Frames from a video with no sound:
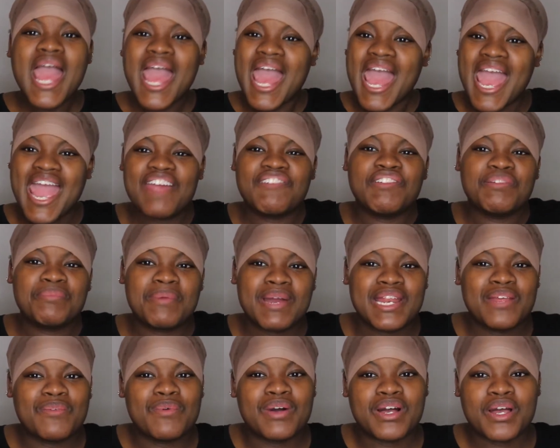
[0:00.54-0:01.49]
Hey
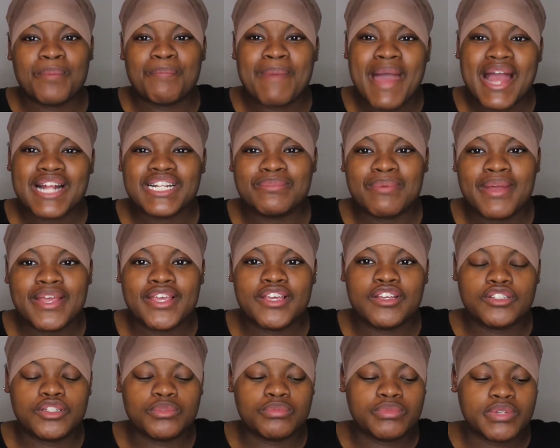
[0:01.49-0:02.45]
everybody, welcome back to my
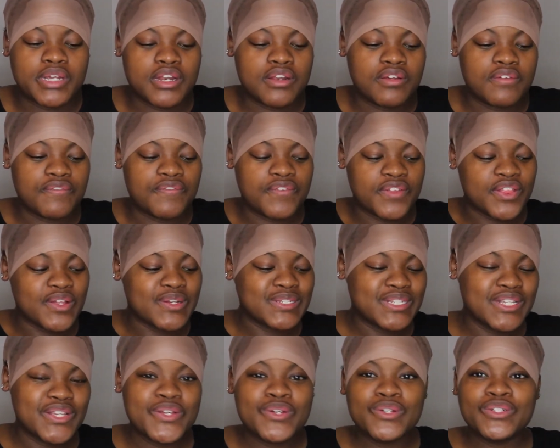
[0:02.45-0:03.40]
YouTube channel. For those of
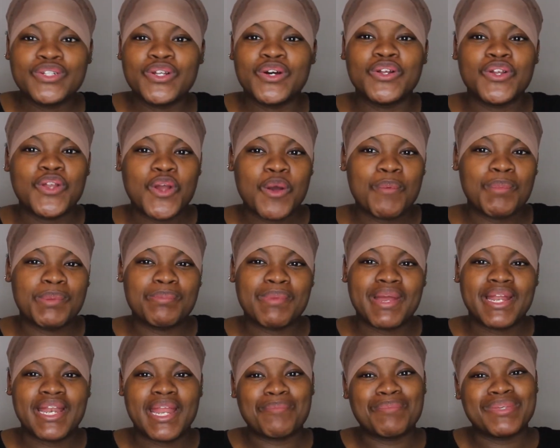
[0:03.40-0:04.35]
you who don't know me, my
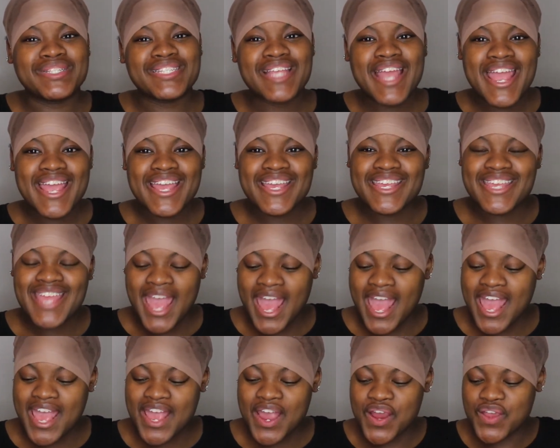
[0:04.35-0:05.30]
name is
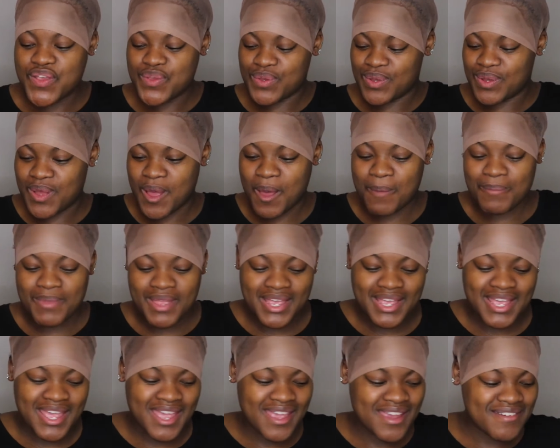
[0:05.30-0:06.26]
AK, or you can call me
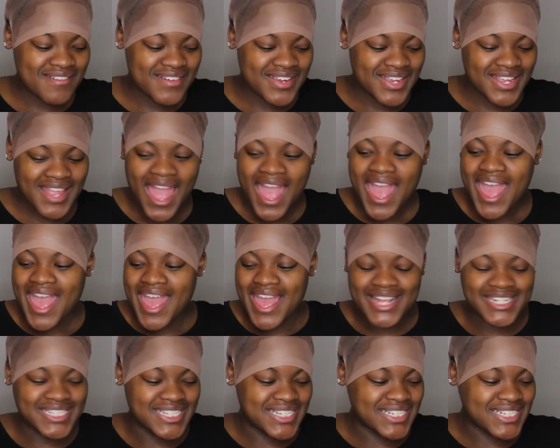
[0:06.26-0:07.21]
Akgbenz.
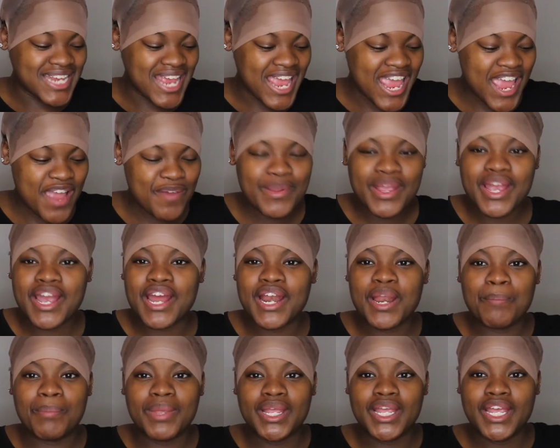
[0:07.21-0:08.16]
And today we're
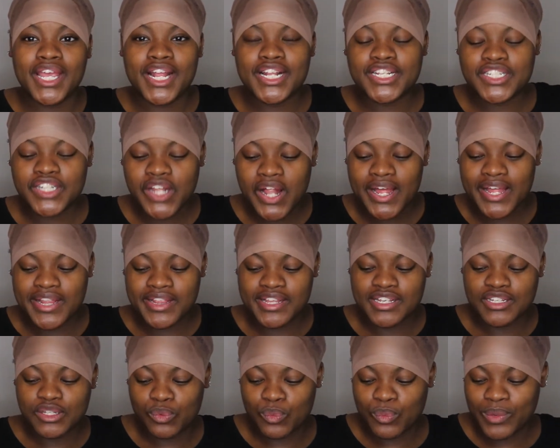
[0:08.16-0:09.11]
gonna be installing
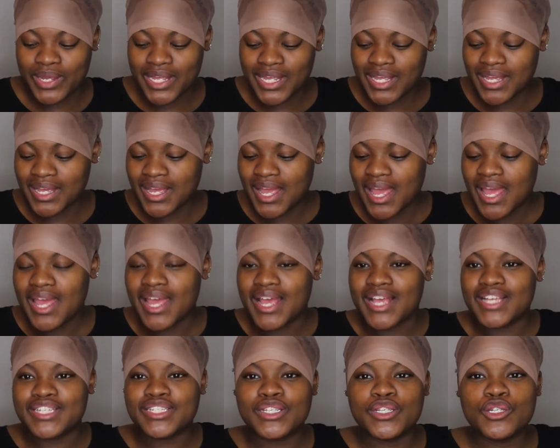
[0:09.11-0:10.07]
this wig.
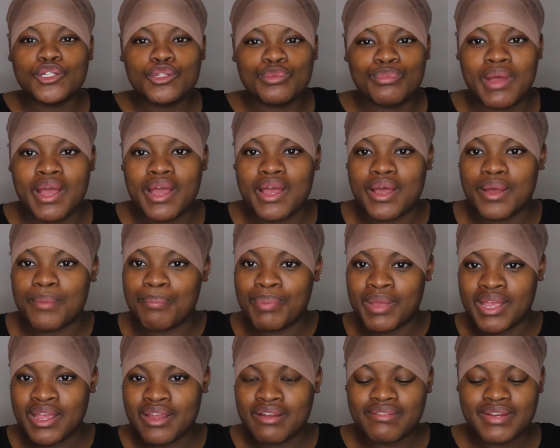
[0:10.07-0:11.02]
Excuse my
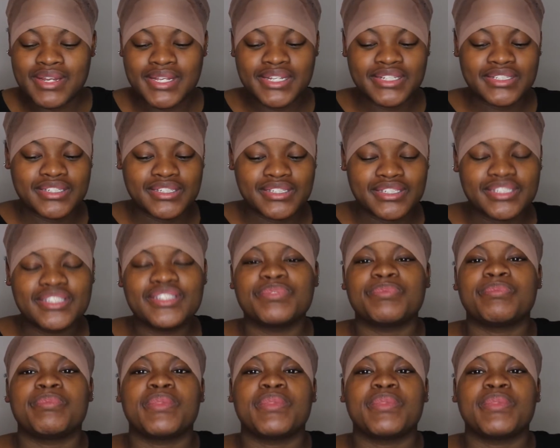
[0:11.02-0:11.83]
appearance,